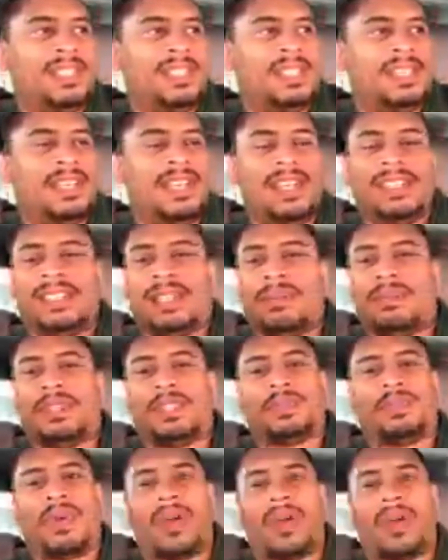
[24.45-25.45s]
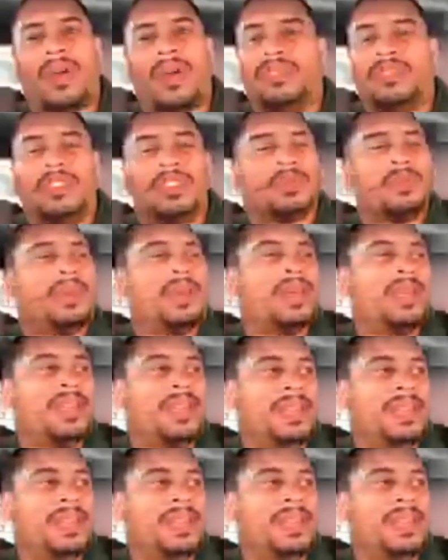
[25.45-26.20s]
We need something to spark interest, man, in,